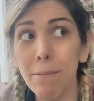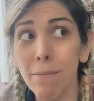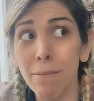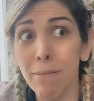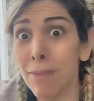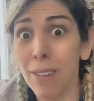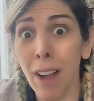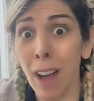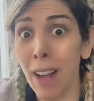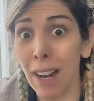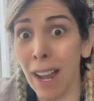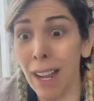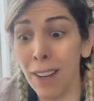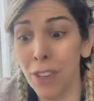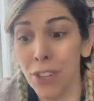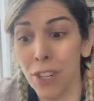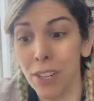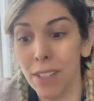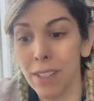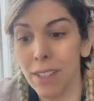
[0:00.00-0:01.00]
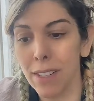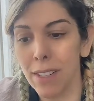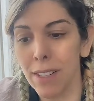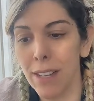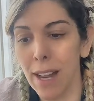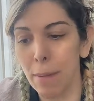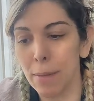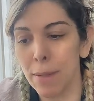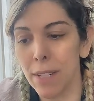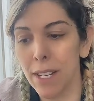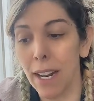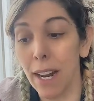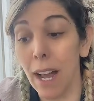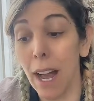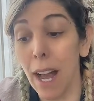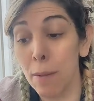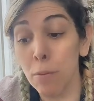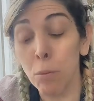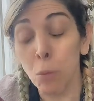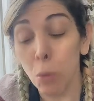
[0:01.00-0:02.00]
I'm not anxious, snapped
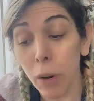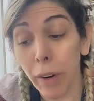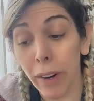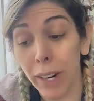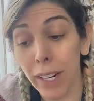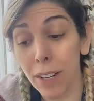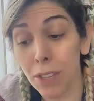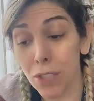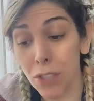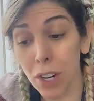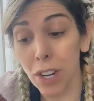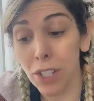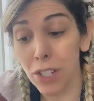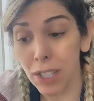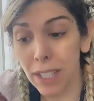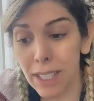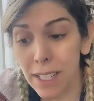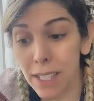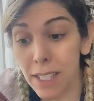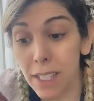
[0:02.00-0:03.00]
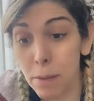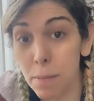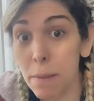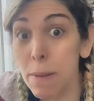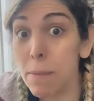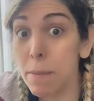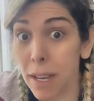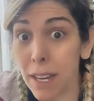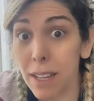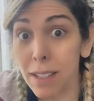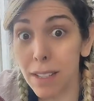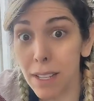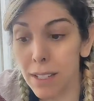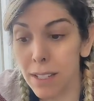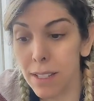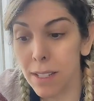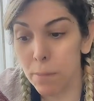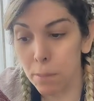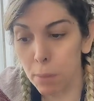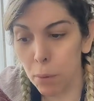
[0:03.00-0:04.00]
Sienna. I'm worried. Josh, listen to me
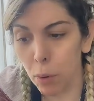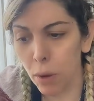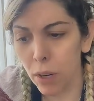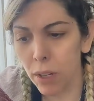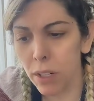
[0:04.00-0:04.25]
because this is